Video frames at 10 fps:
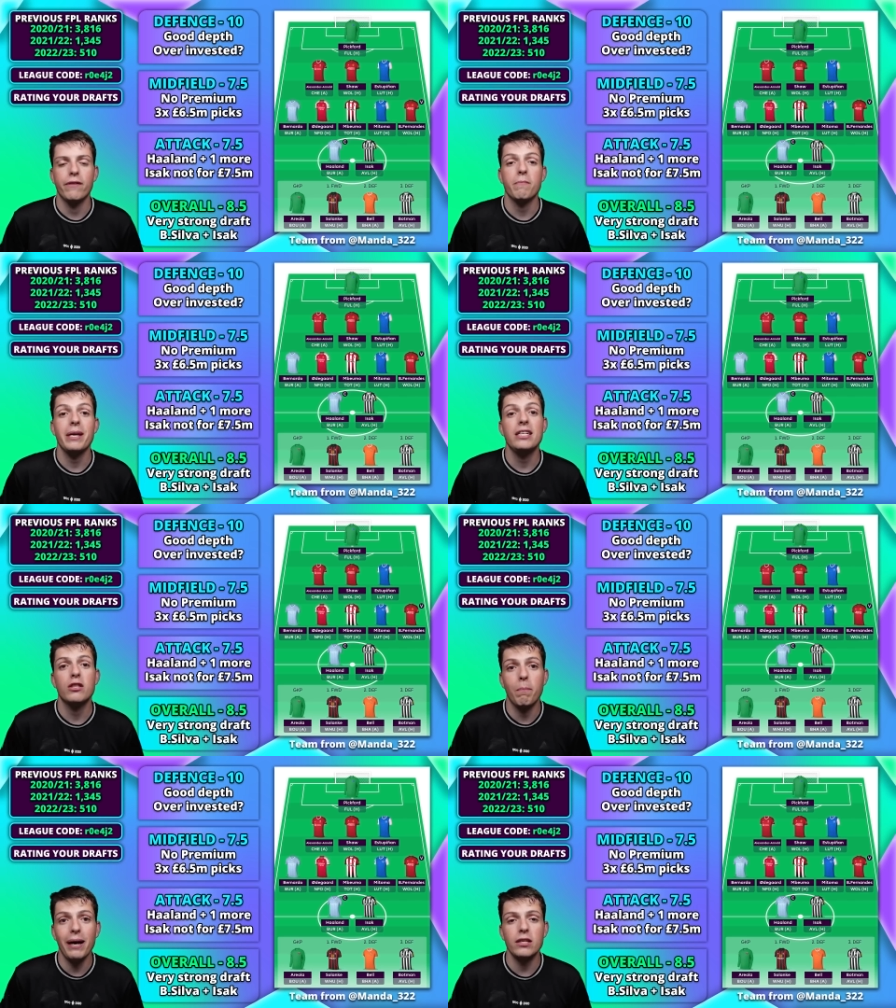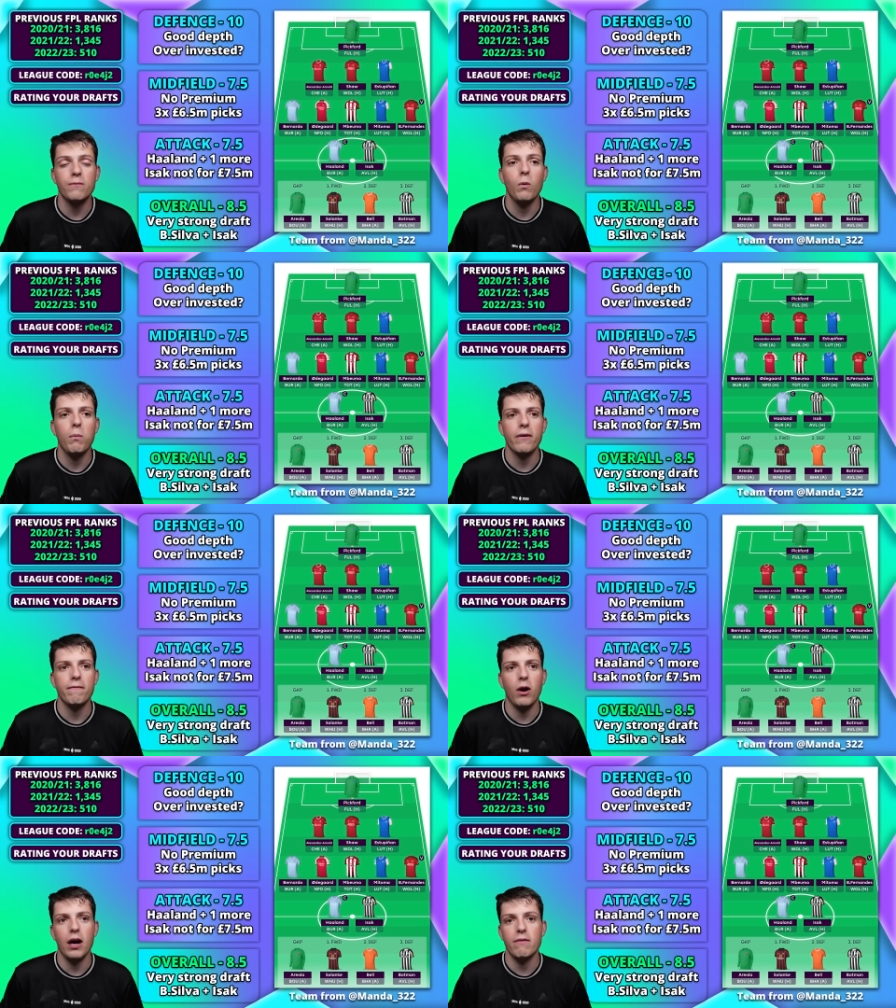For me, he's the best
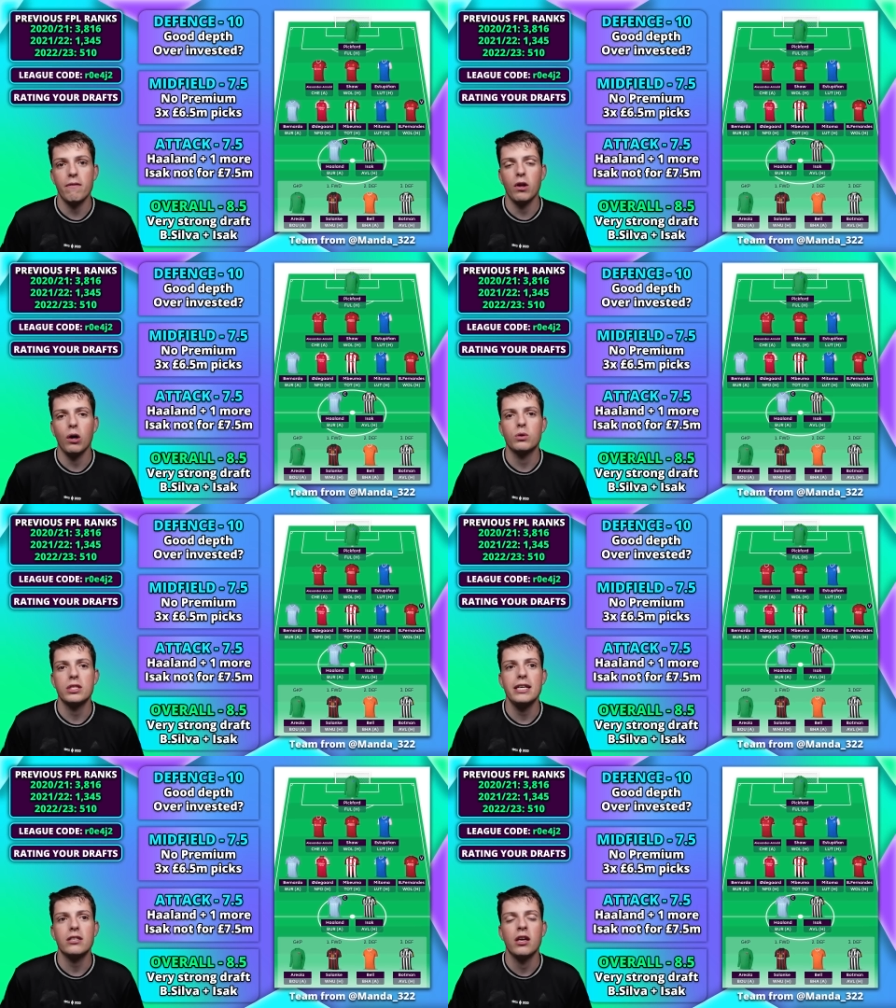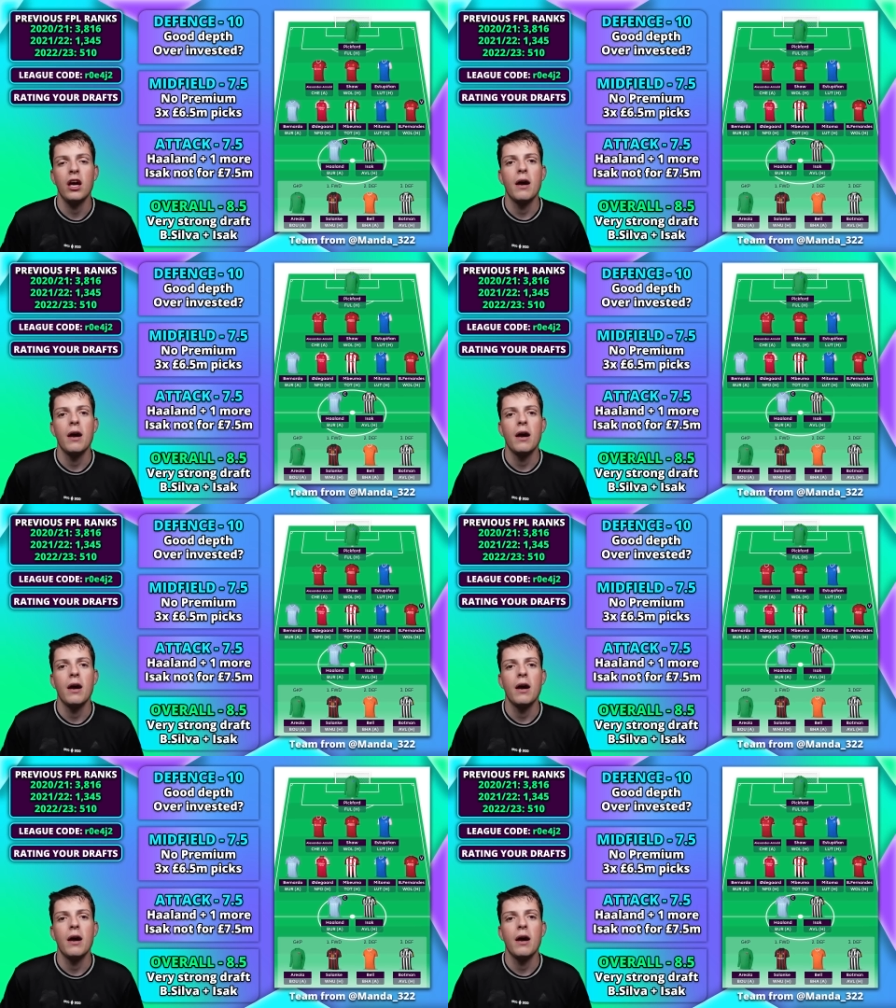4.5 over the whole season,